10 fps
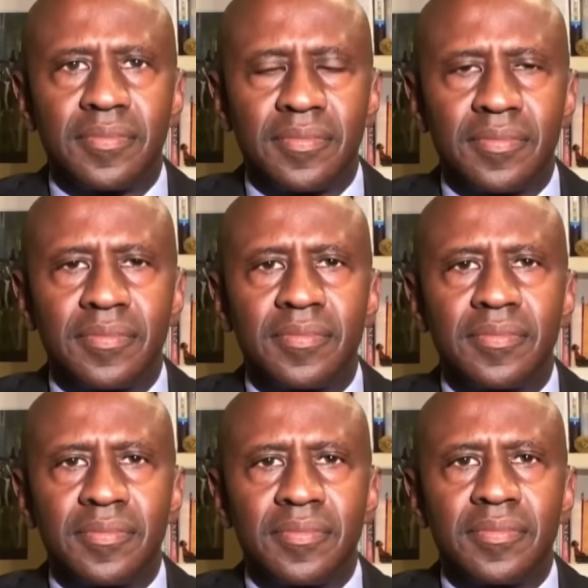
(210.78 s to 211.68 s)

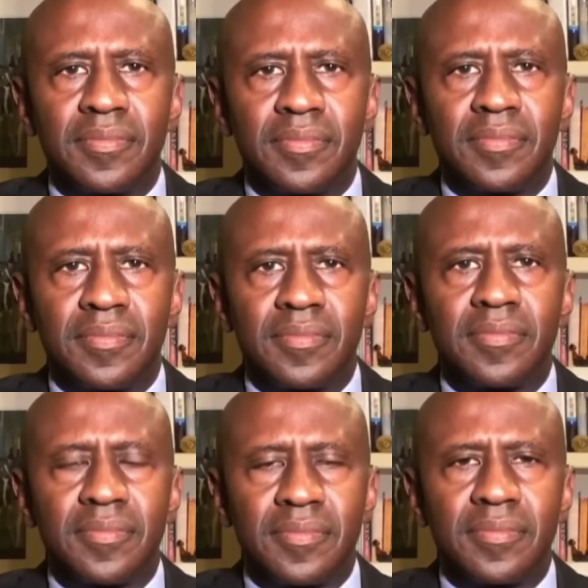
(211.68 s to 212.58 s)

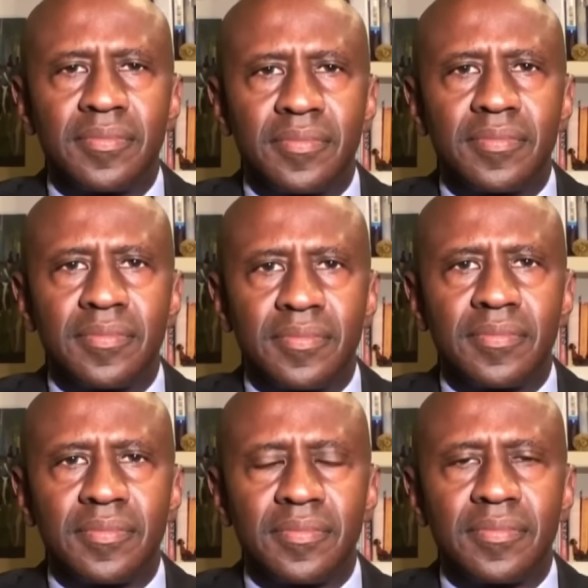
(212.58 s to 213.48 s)

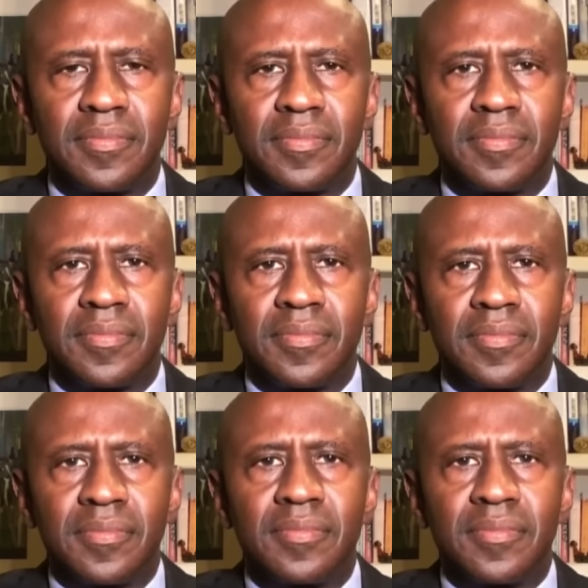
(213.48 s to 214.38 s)
[no speech]